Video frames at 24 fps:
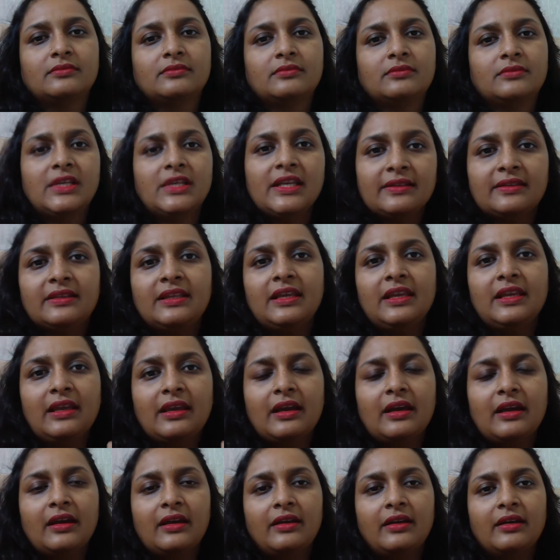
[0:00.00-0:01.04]
Just the
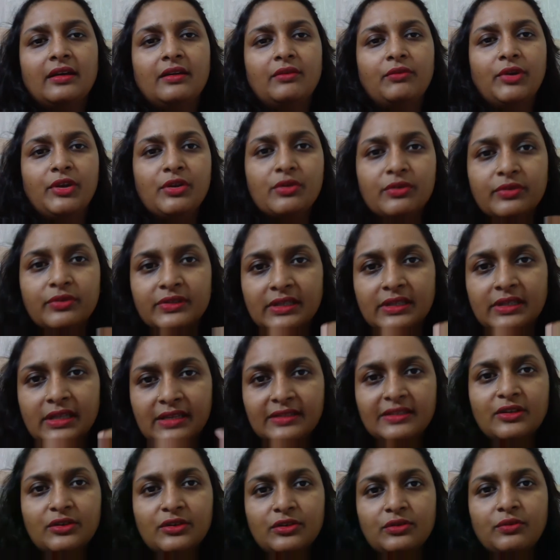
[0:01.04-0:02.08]
when you
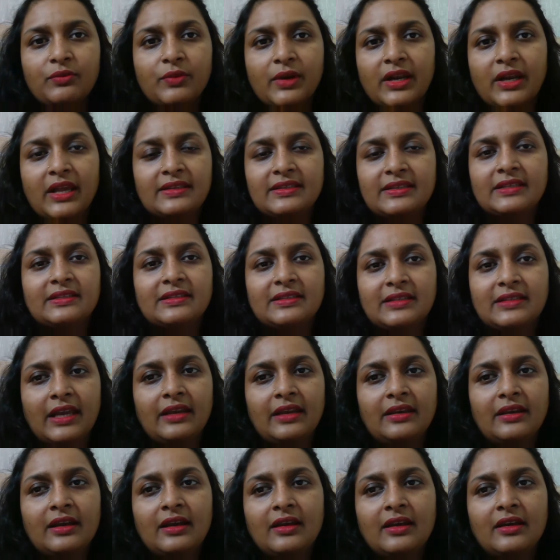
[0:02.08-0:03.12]
listen to what I just
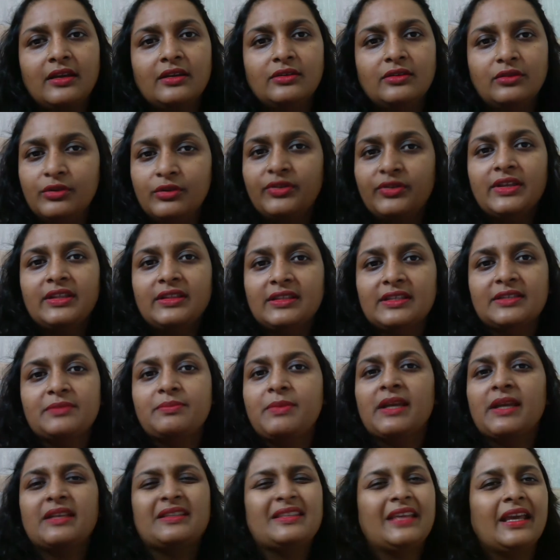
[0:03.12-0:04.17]
said, do you think this
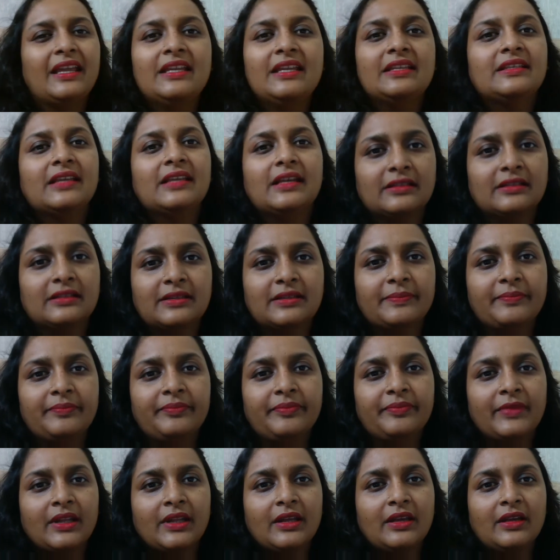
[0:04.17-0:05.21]
makes any sense?
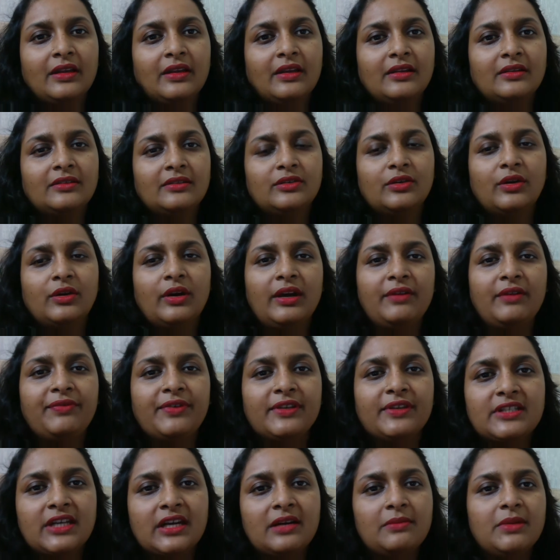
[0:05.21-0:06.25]
So if a
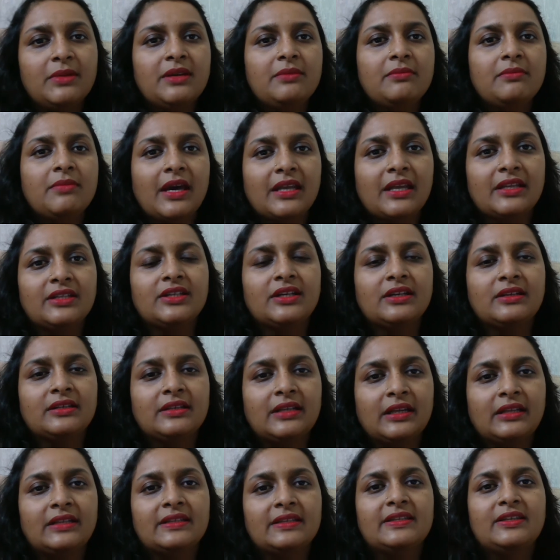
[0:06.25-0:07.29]
German manager
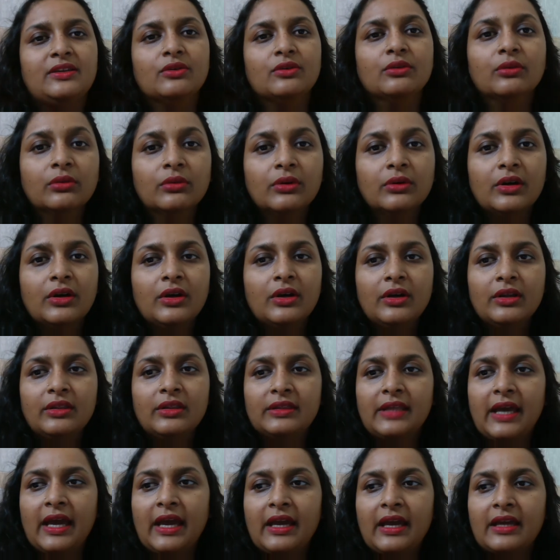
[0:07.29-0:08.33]
tells you
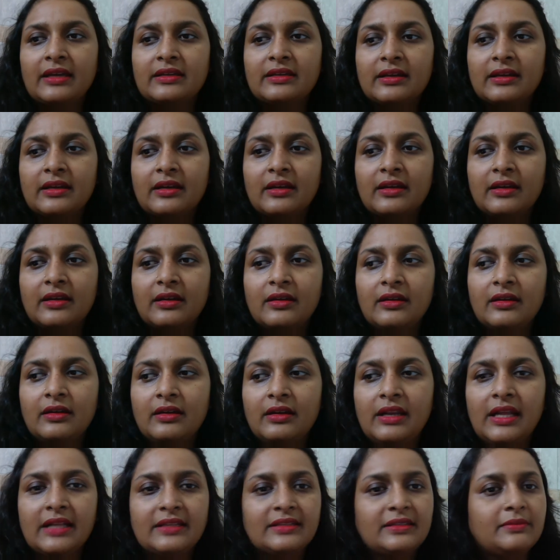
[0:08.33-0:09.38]
that
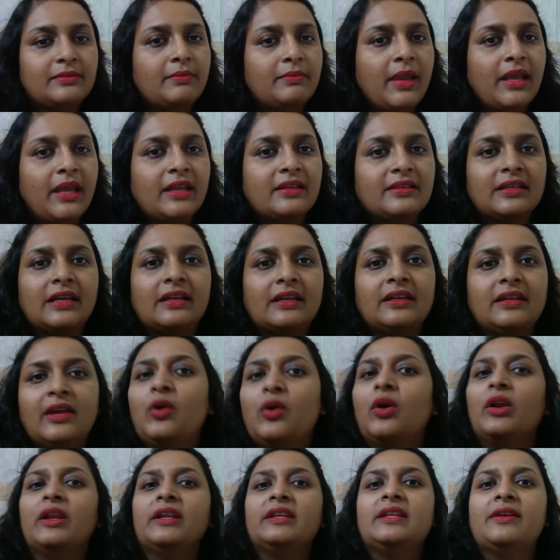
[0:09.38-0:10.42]
let's make Sunday
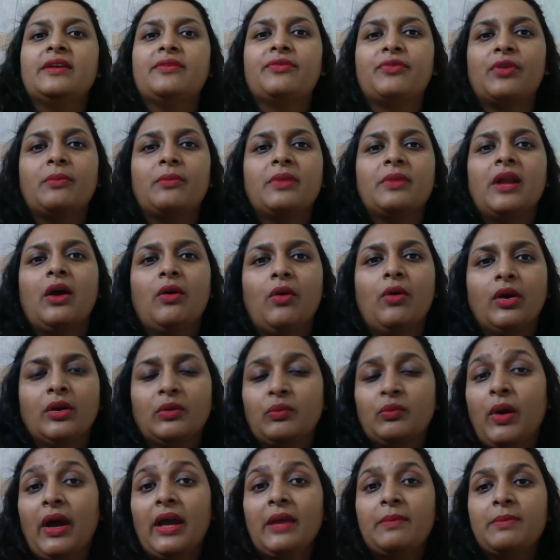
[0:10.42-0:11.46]
holiday from now on,
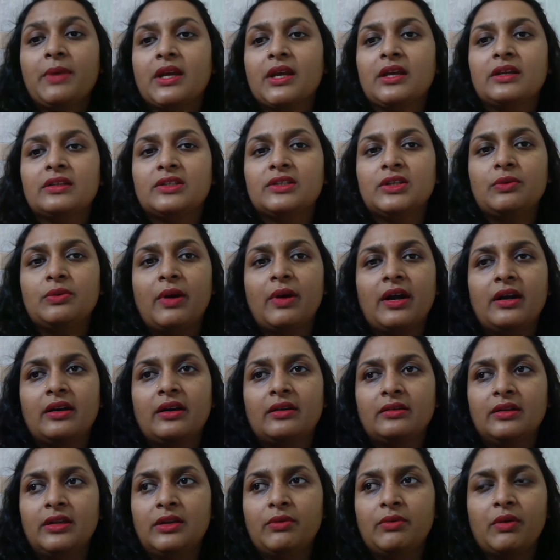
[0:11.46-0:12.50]
why? Because you
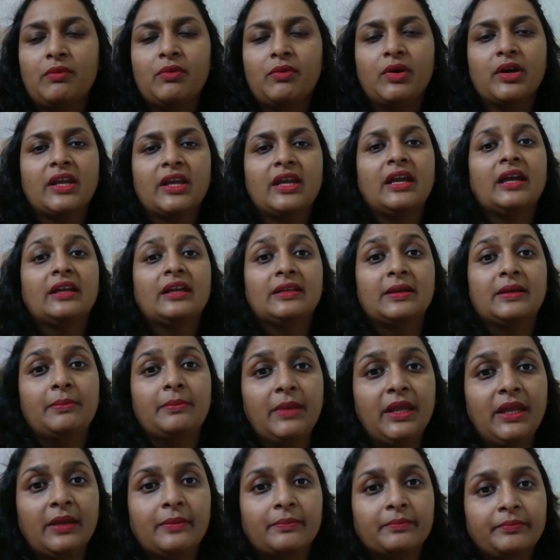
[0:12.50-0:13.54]
are working under
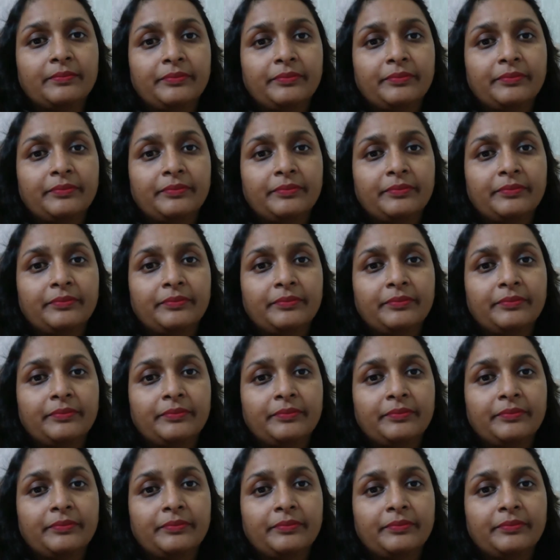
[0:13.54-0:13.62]
me.